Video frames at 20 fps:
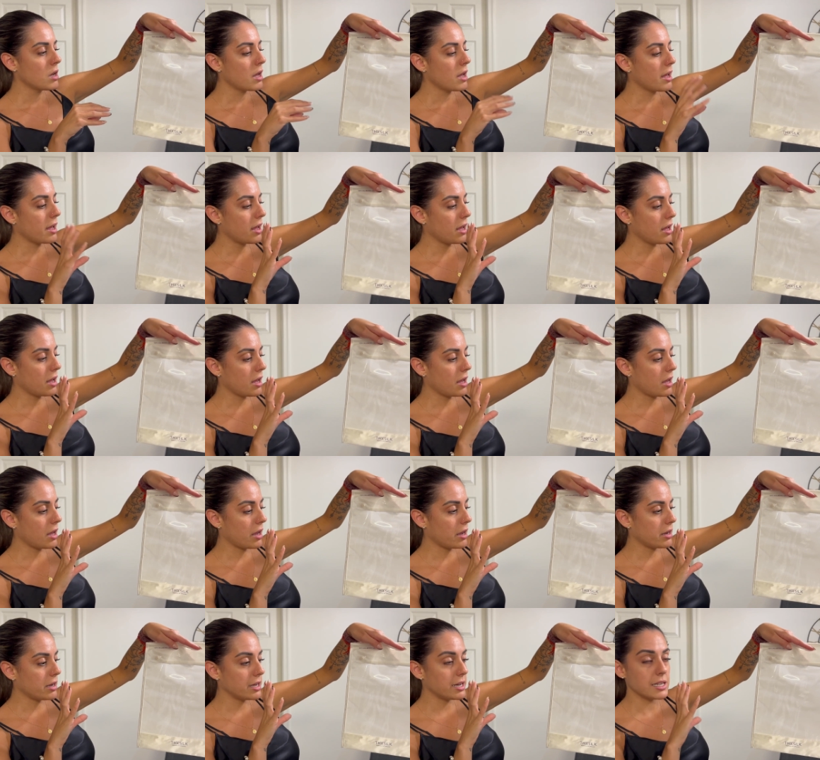Uh,
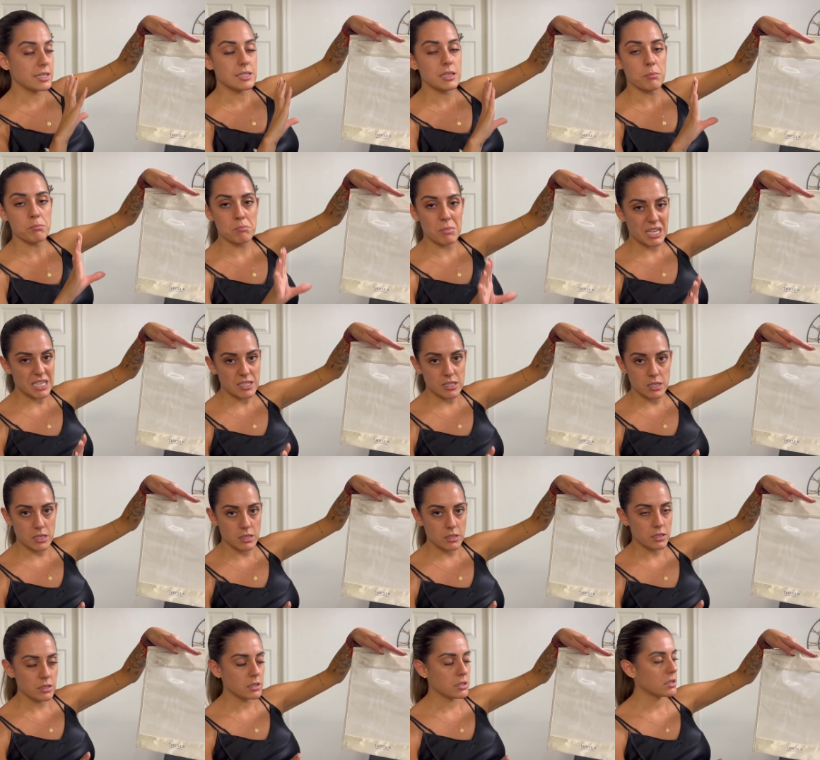it is
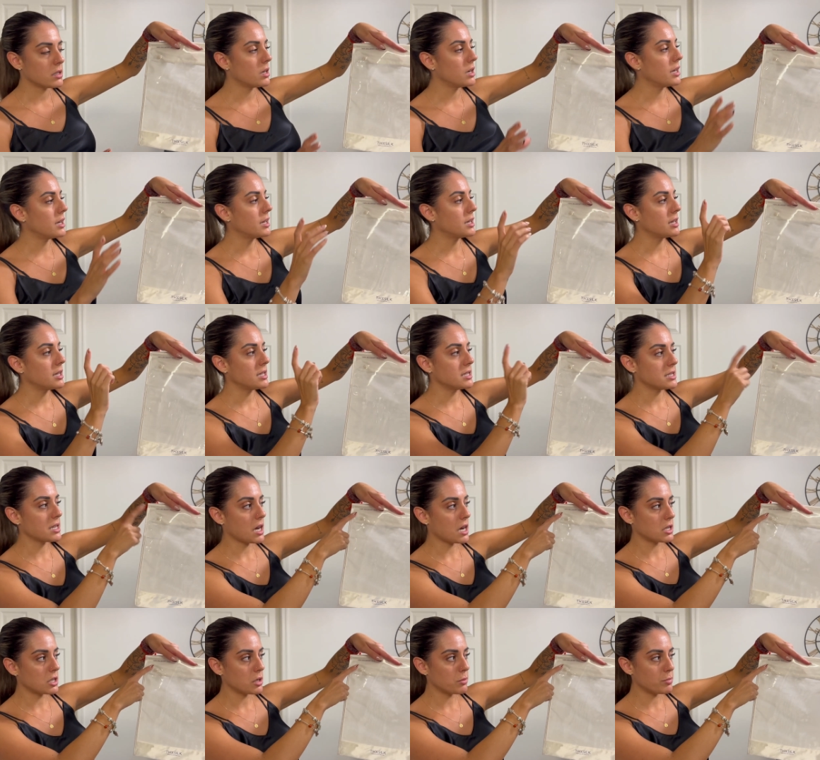amazing. It is
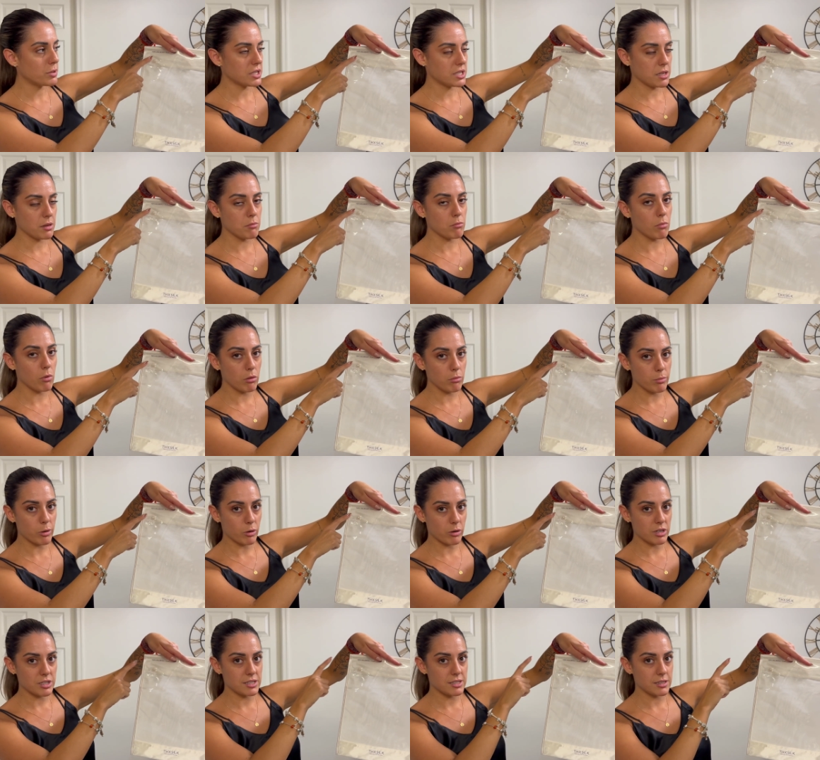100%
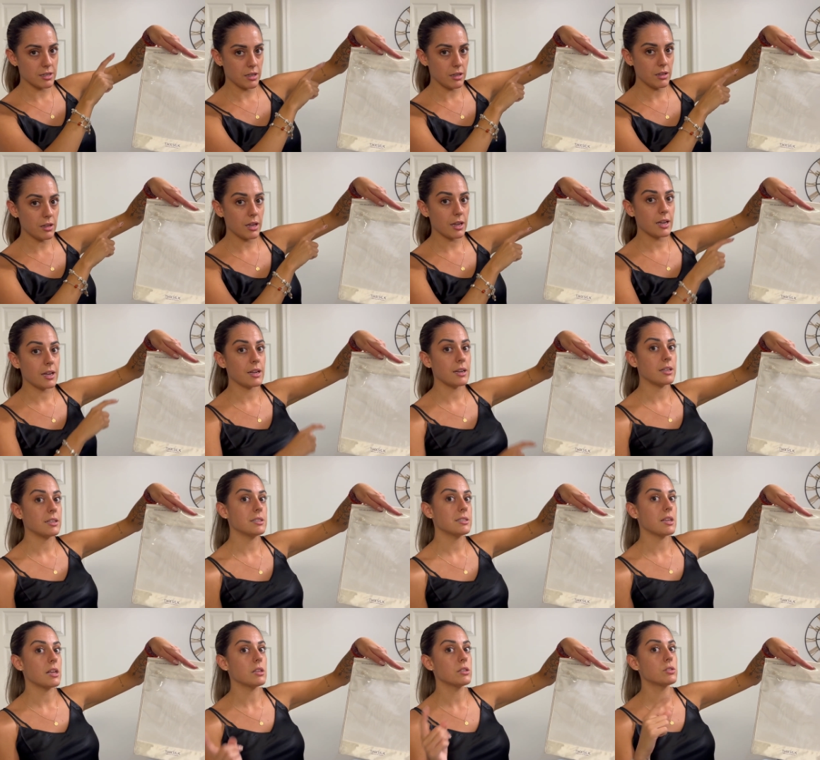mulberry silk and
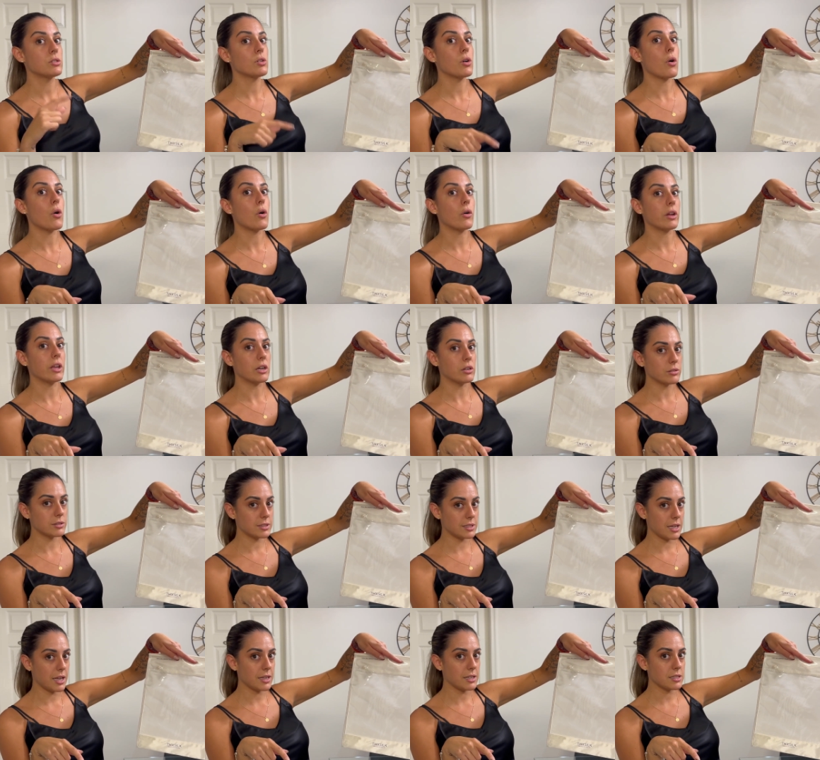is also
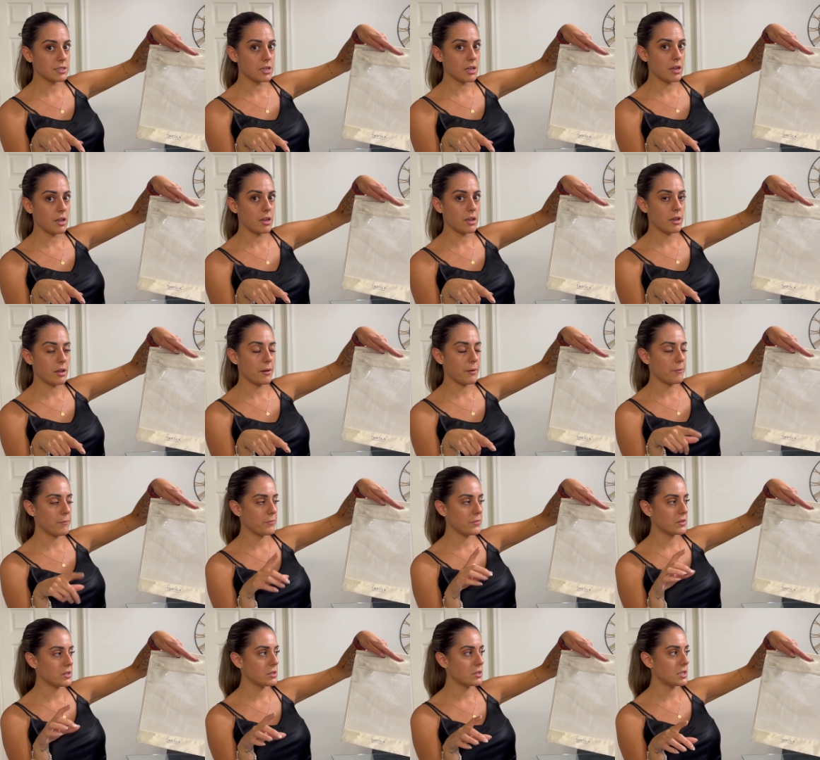OEKO-TEX
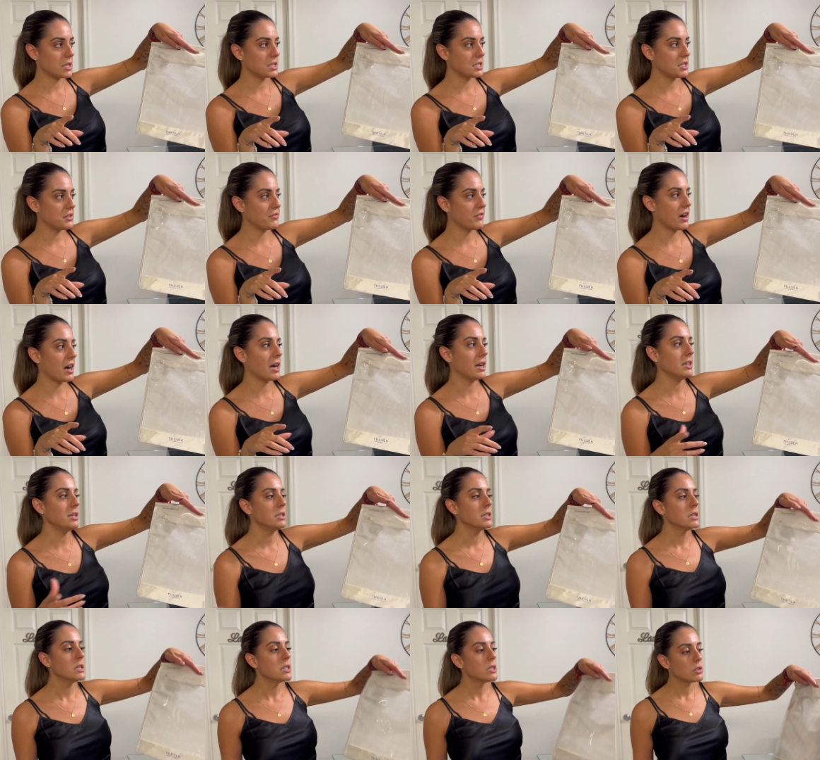um, certified.
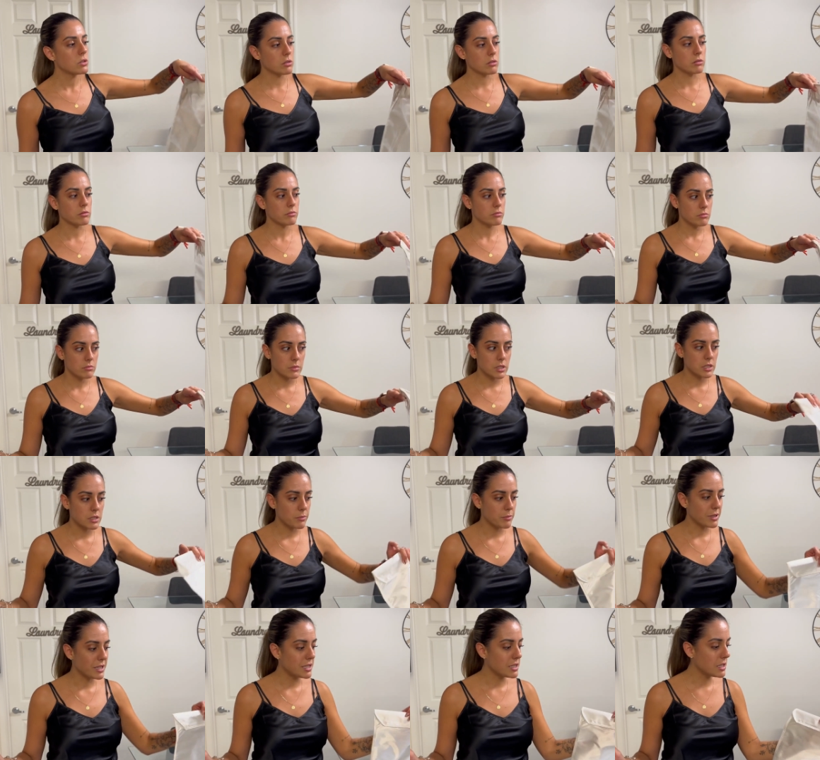So that's
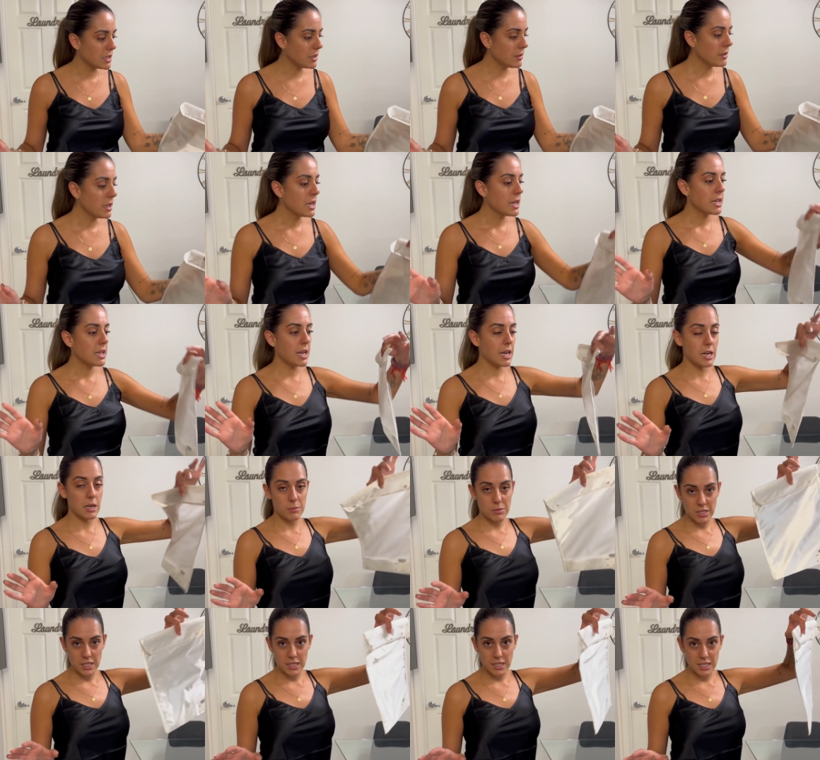amazing. It
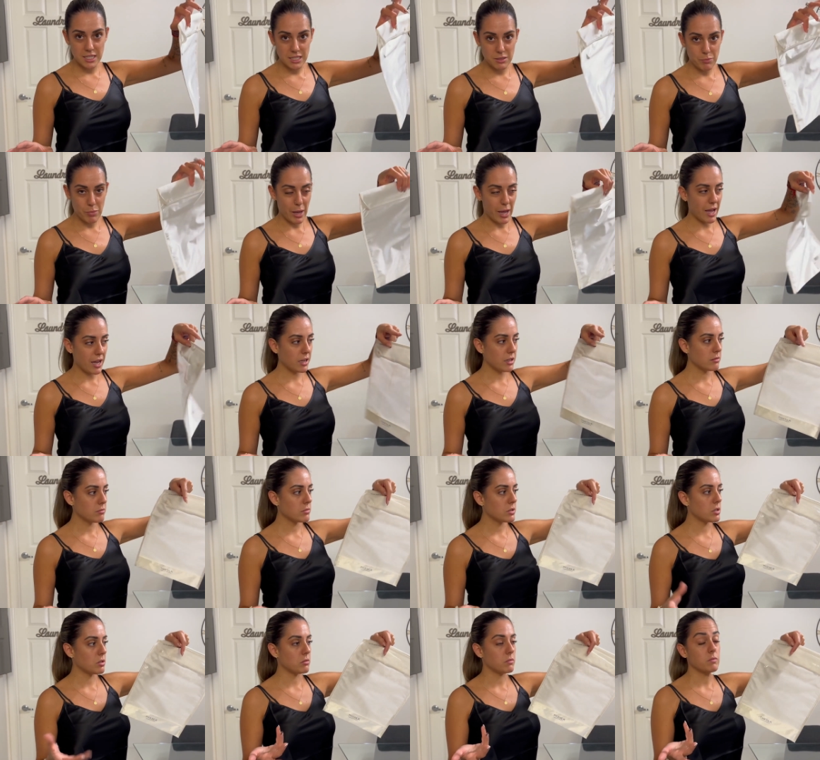comes in this bag,
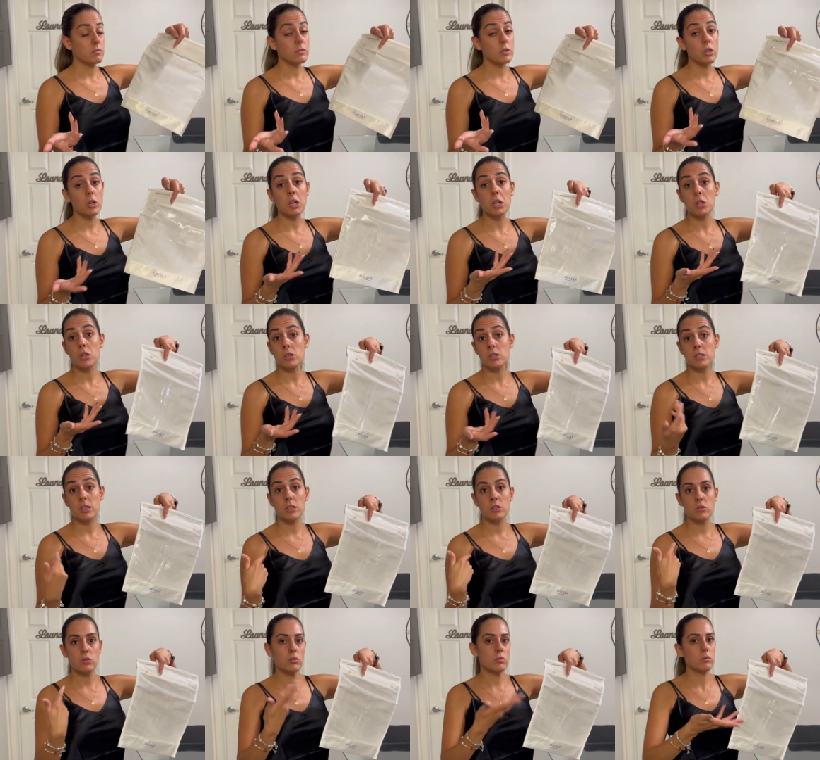so you can use
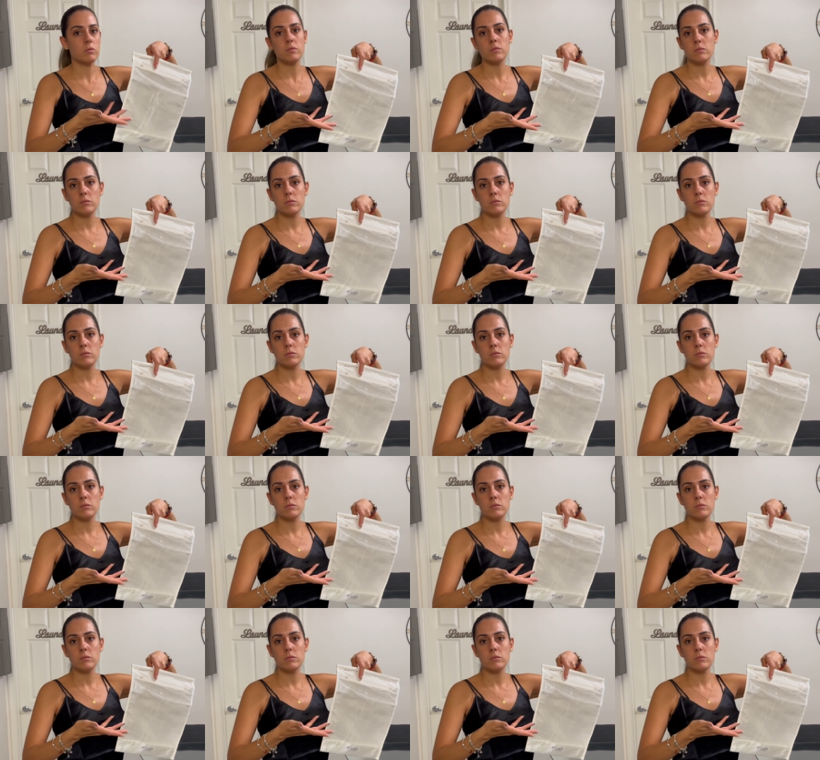it to